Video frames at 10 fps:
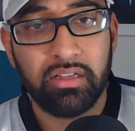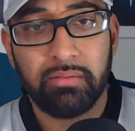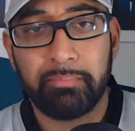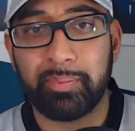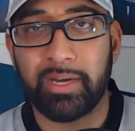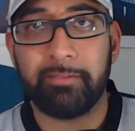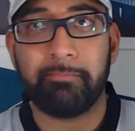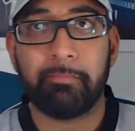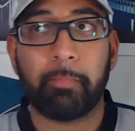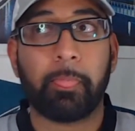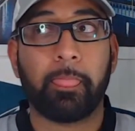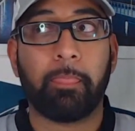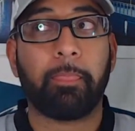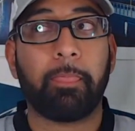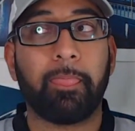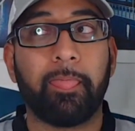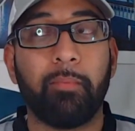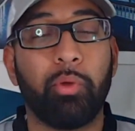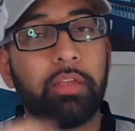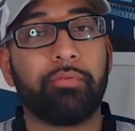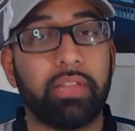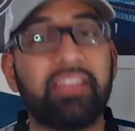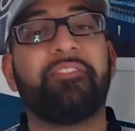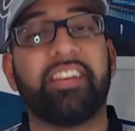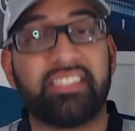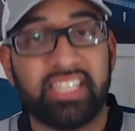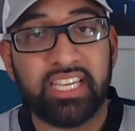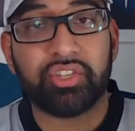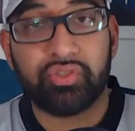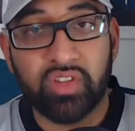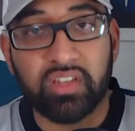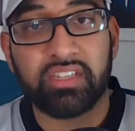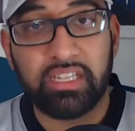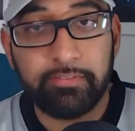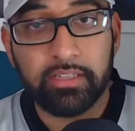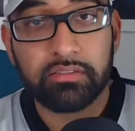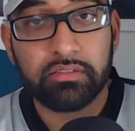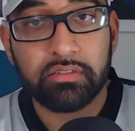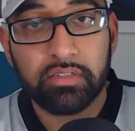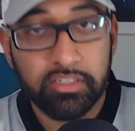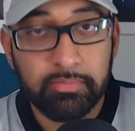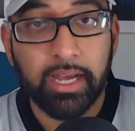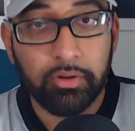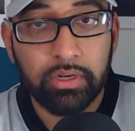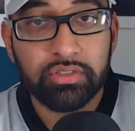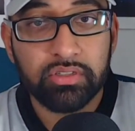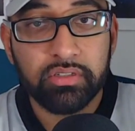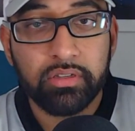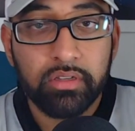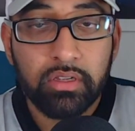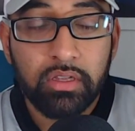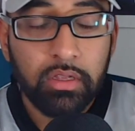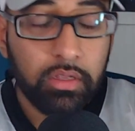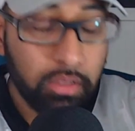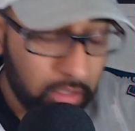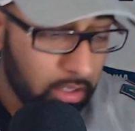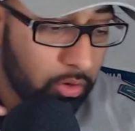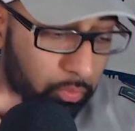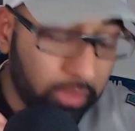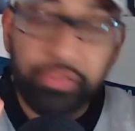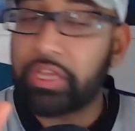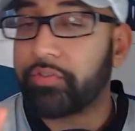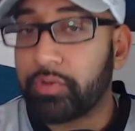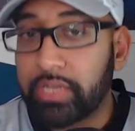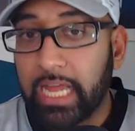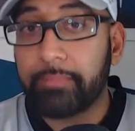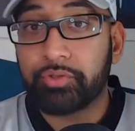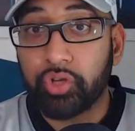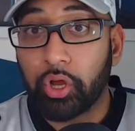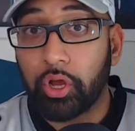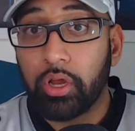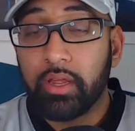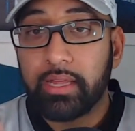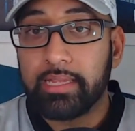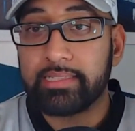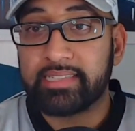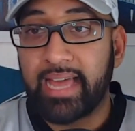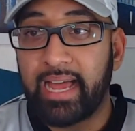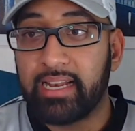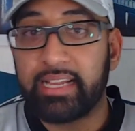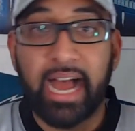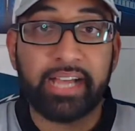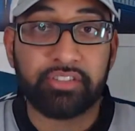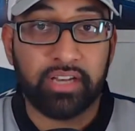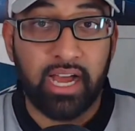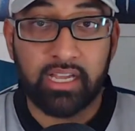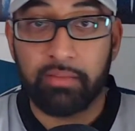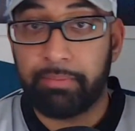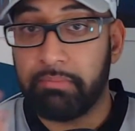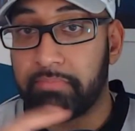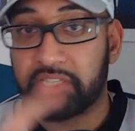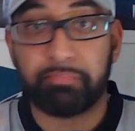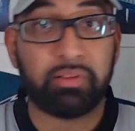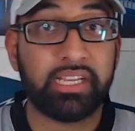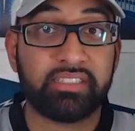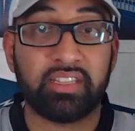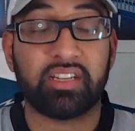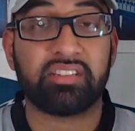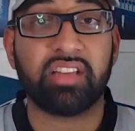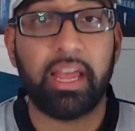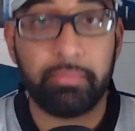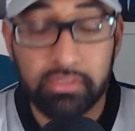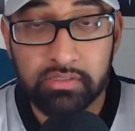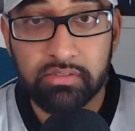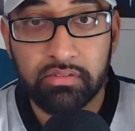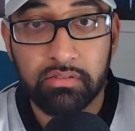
But will it really fix the issues on defense, is my question. One thing's for damn sure is that guys are not going to be misplaced in assignments.